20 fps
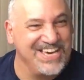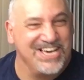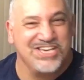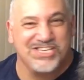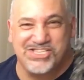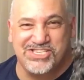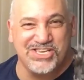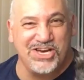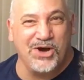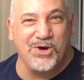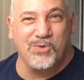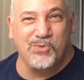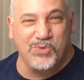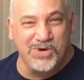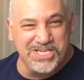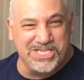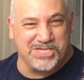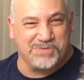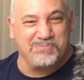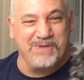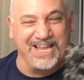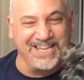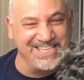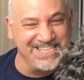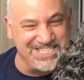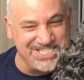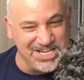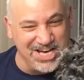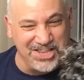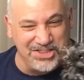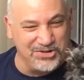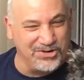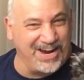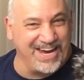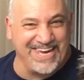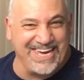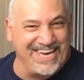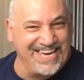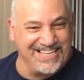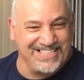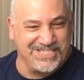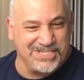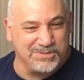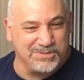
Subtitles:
so we smell each other. I can't